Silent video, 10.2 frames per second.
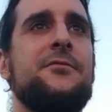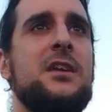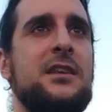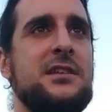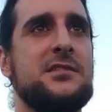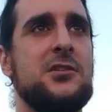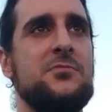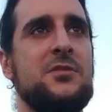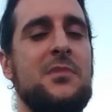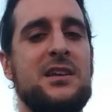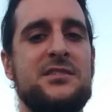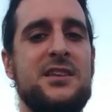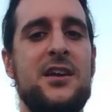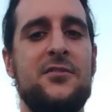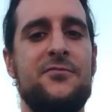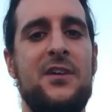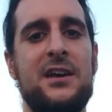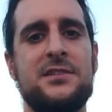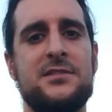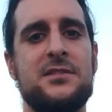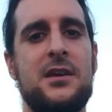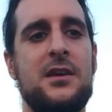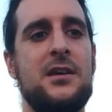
and that's going to be my sacrifice